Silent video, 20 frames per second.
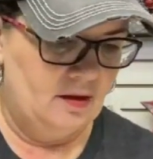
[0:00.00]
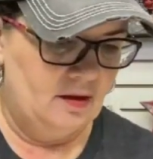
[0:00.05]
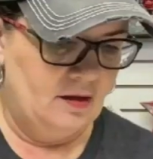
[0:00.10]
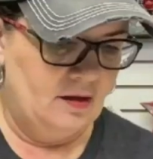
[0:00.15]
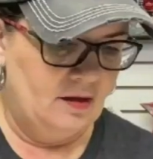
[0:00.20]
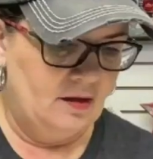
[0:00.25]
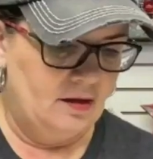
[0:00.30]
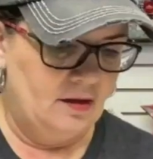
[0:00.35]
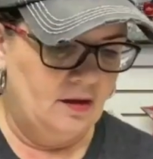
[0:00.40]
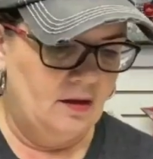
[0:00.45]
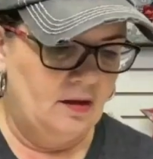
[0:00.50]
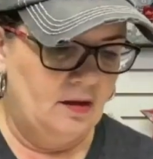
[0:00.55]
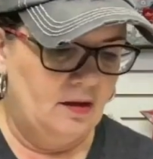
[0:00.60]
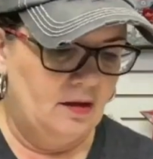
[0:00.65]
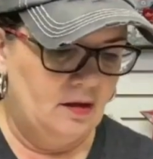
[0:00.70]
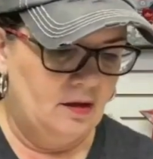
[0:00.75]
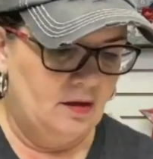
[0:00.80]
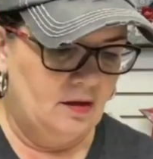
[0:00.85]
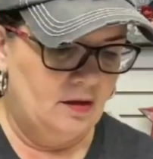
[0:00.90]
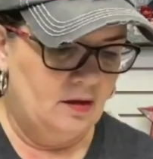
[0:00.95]

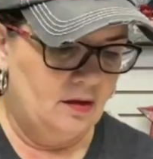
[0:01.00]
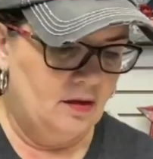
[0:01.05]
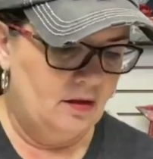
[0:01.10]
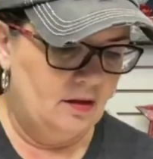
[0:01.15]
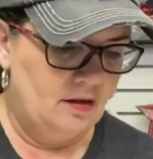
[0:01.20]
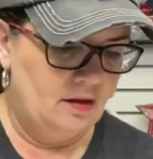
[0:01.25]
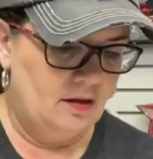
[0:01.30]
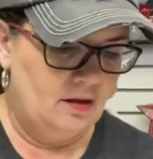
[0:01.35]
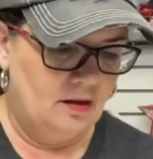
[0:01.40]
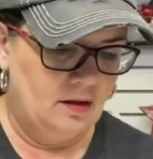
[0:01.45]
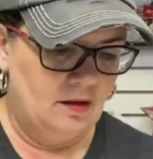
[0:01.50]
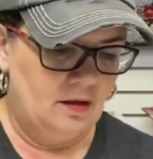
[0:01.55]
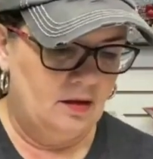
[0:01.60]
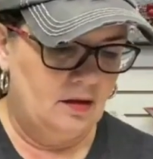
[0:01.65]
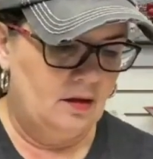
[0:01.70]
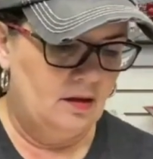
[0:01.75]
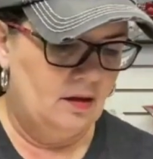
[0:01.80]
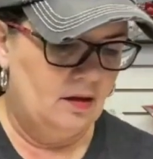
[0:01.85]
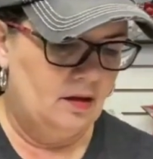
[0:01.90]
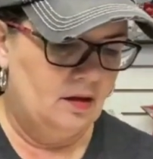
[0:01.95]

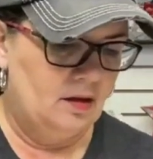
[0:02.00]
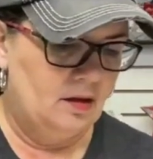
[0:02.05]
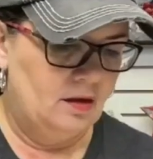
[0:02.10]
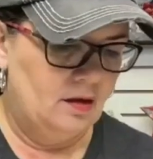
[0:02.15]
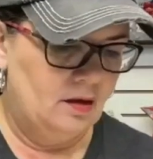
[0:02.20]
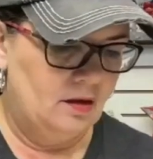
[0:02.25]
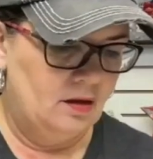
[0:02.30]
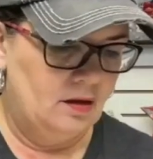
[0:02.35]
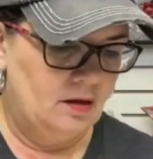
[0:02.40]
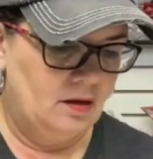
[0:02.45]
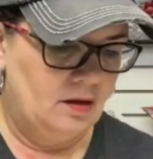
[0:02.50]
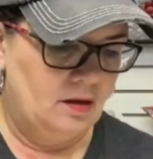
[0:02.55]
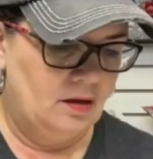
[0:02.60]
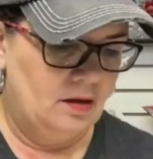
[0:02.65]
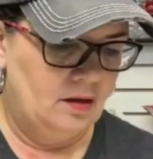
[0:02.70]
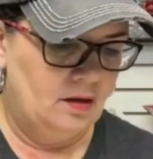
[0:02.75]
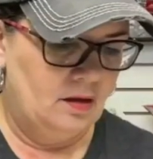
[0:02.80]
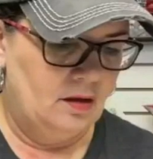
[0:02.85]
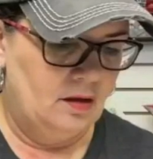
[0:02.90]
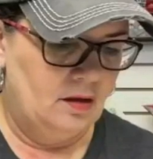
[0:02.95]

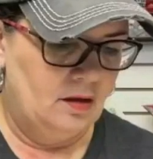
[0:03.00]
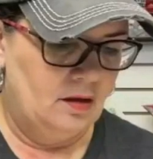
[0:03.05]
No one is speaking in this clip.